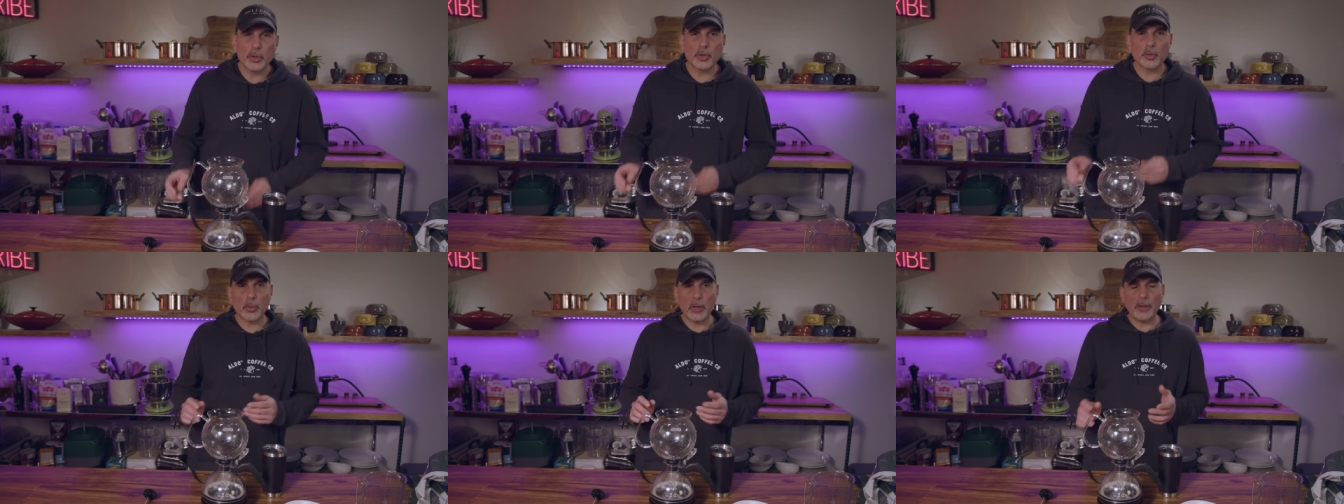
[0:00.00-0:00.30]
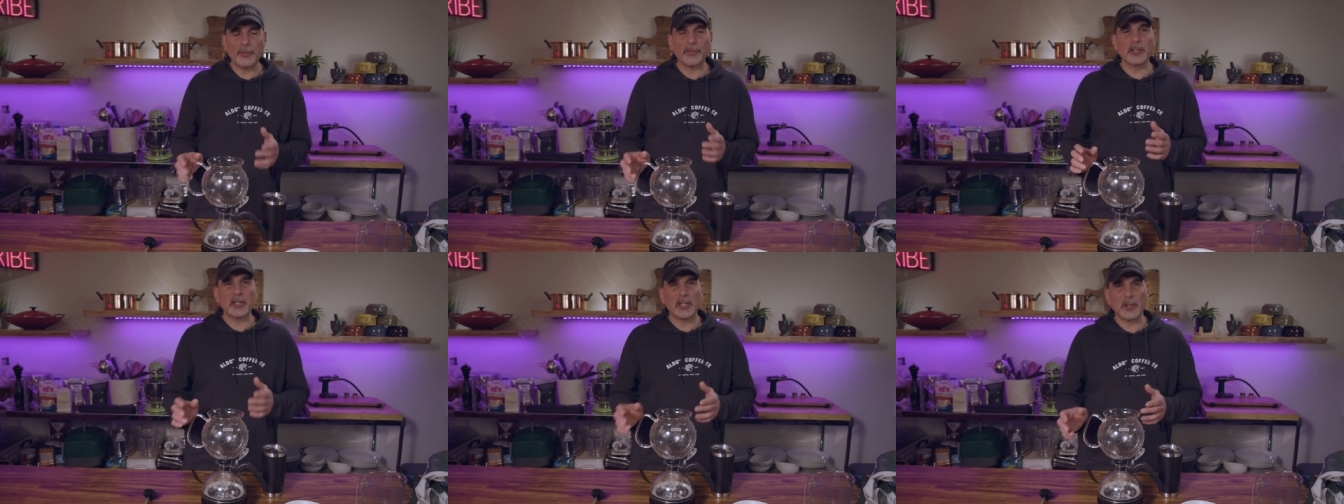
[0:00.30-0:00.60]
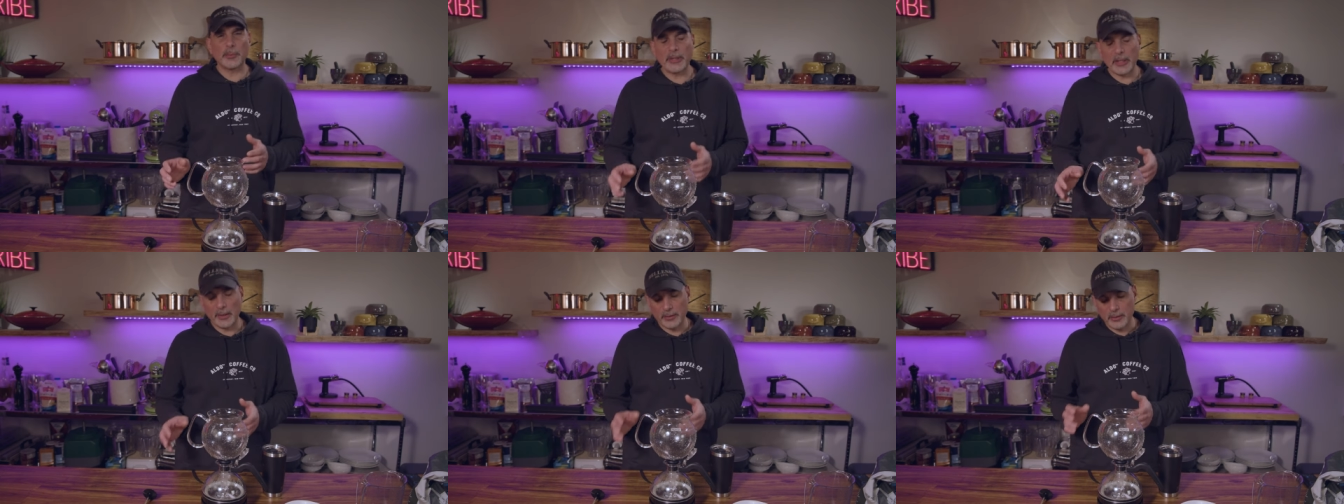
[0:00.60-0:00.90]
which
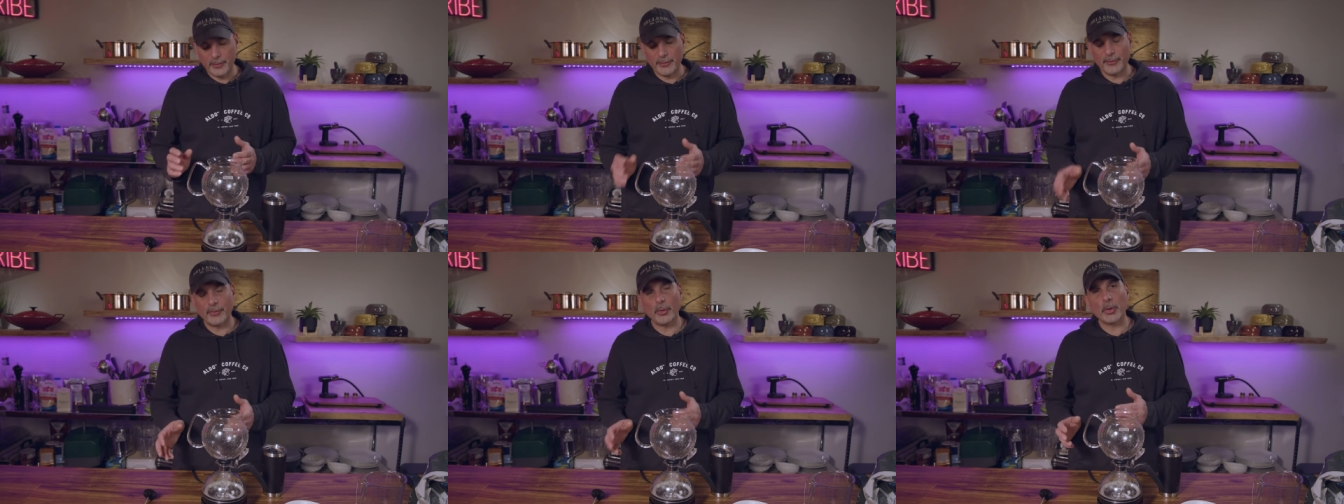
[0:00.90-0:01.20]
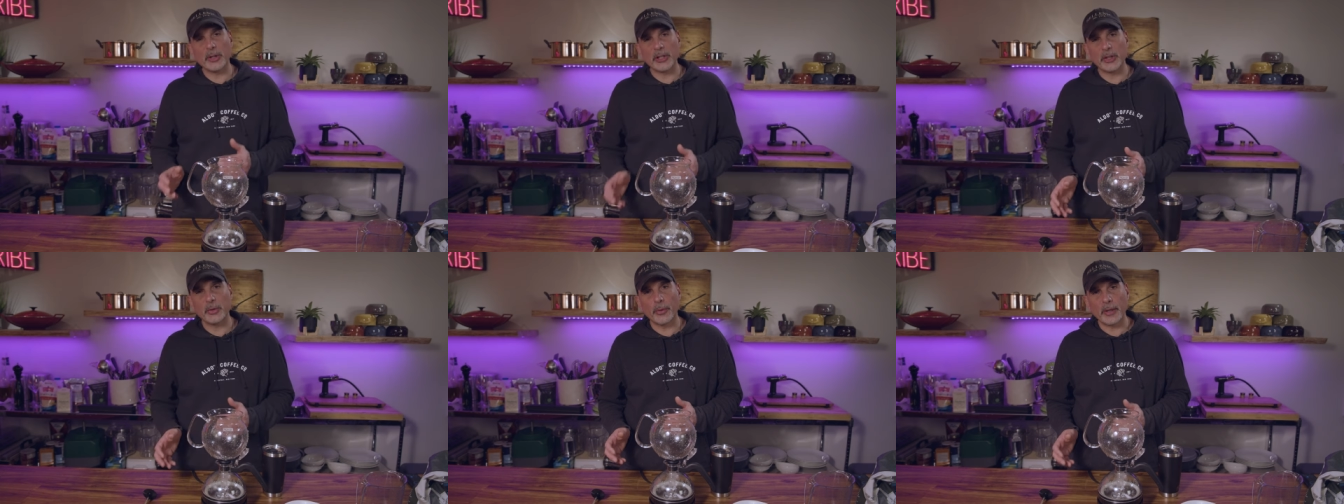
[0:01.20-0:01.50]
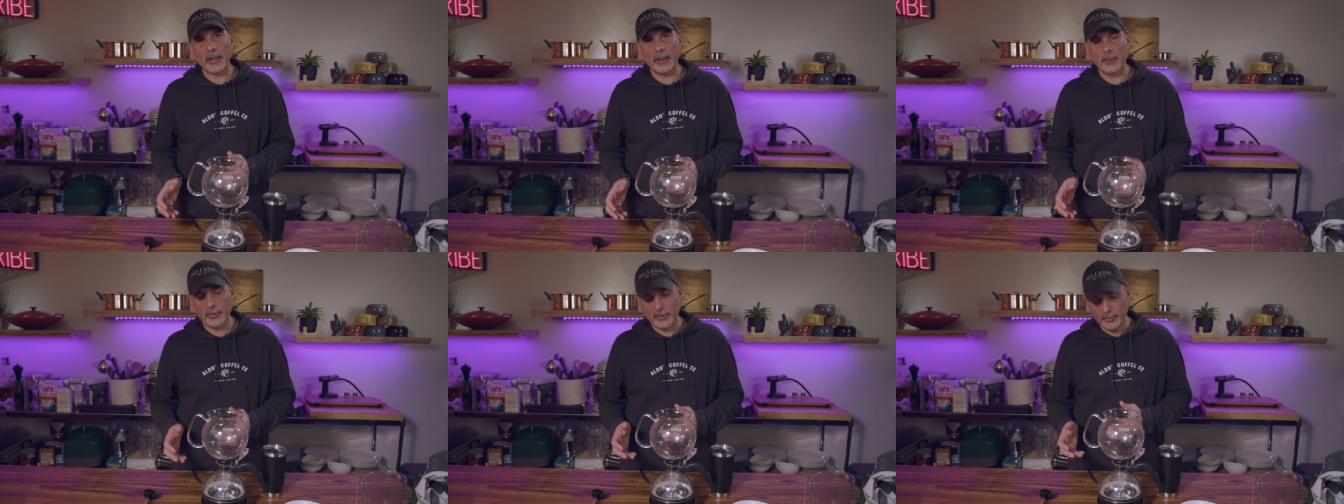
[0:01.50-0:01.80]
roughly comes out to 40
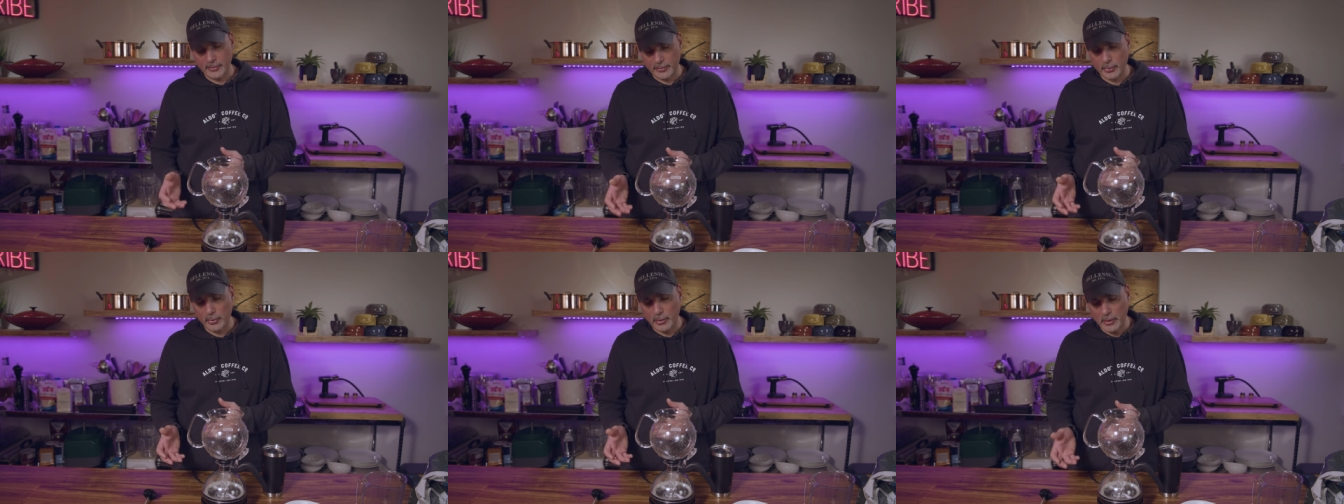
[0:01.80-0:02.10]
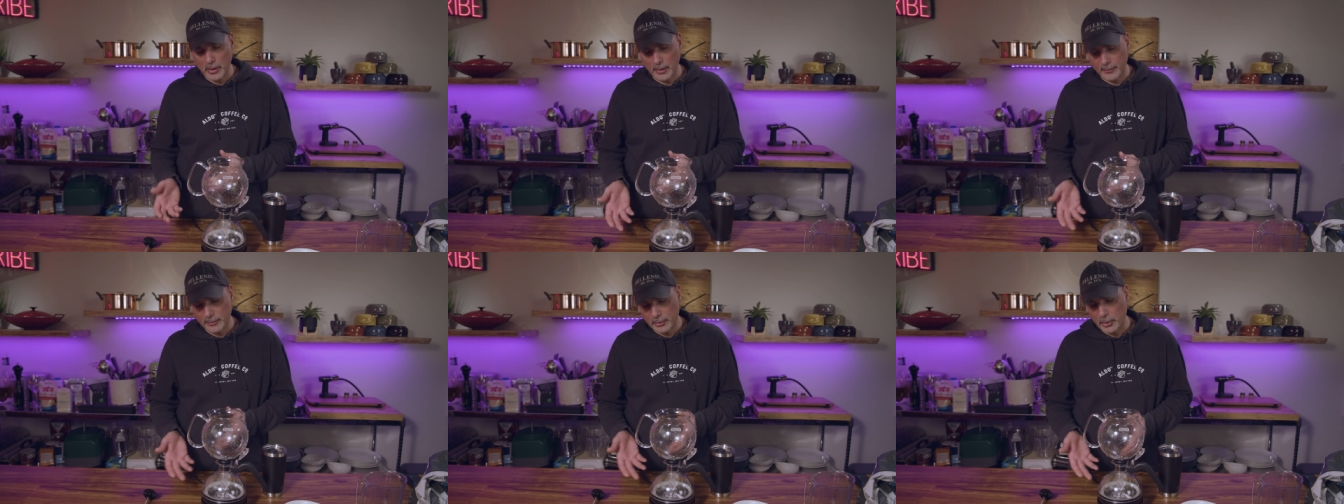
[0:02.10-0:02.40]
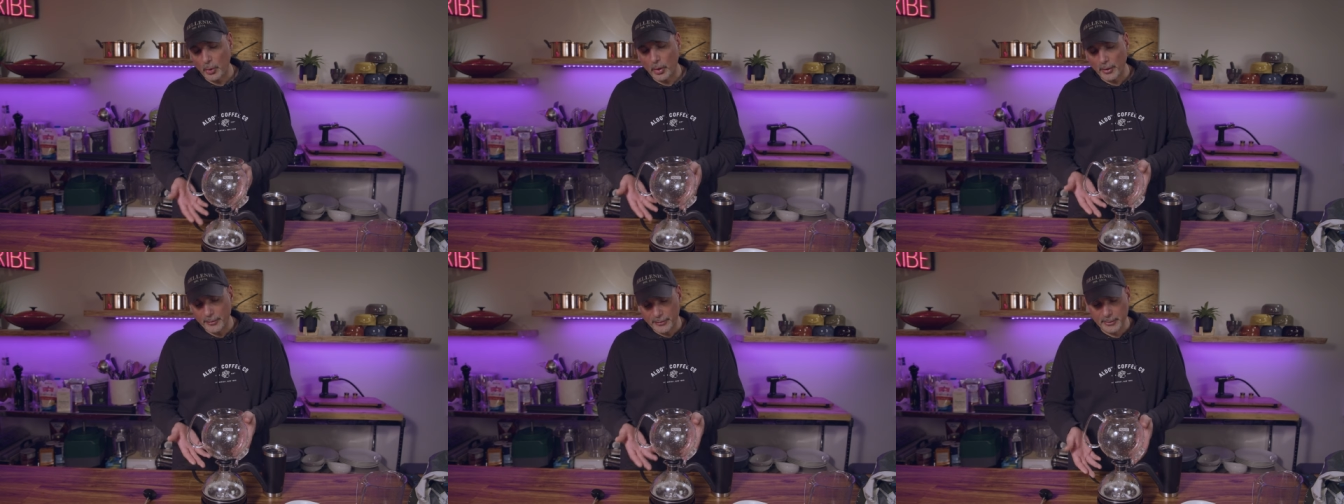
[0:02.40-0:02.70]
grams
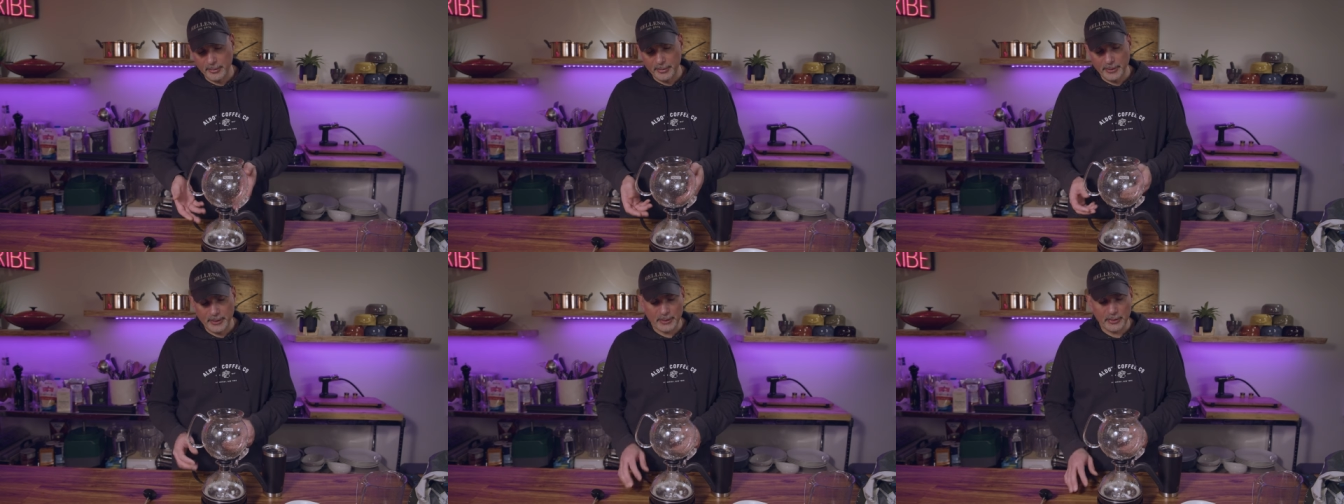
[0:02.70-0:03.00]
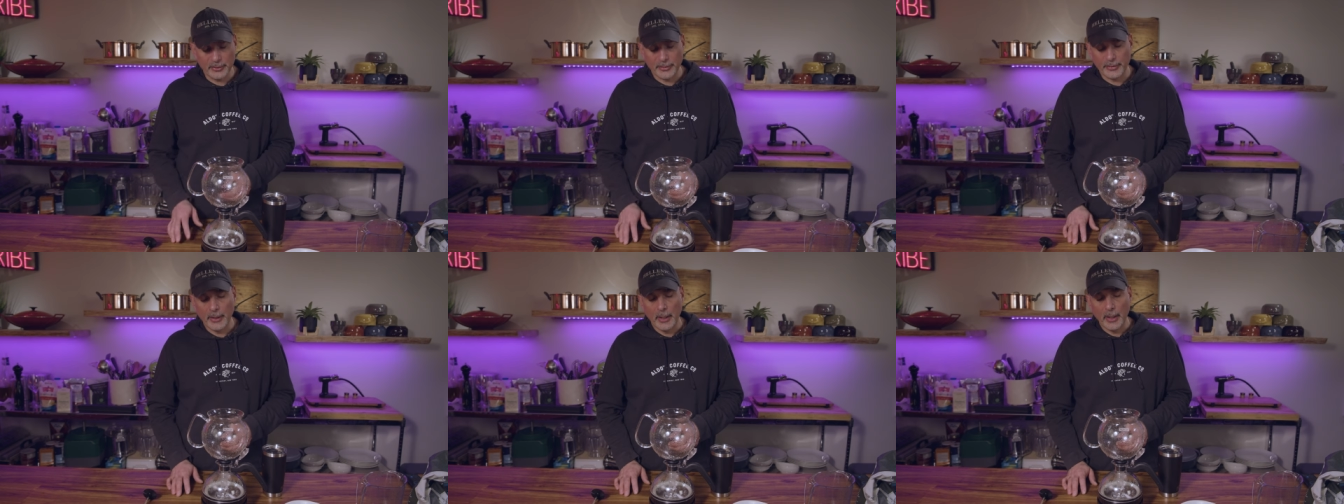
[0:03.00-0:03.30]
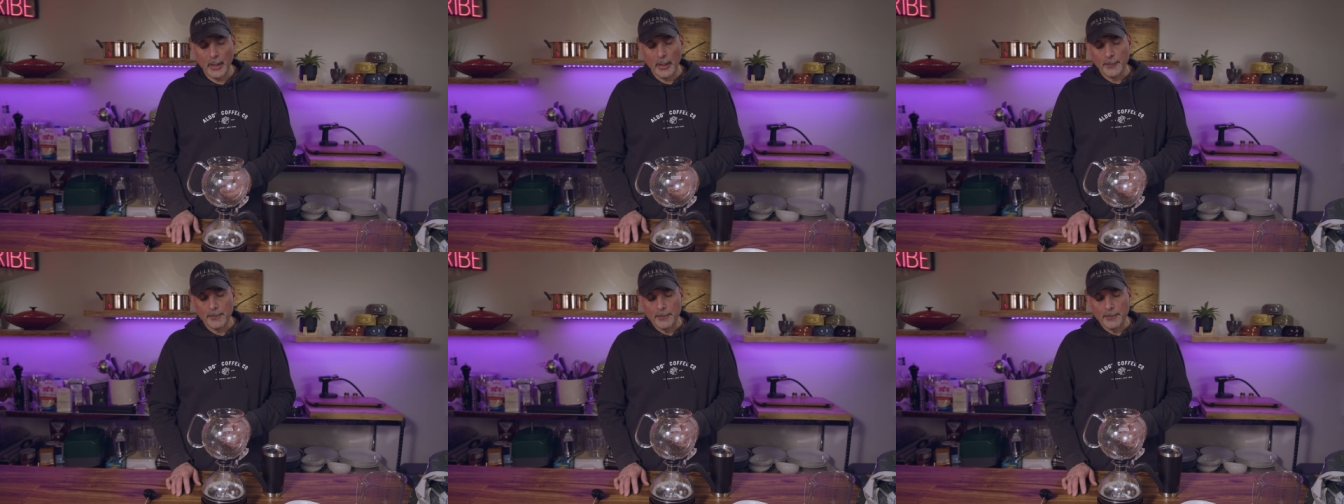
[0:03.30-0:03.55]
of coffee beans.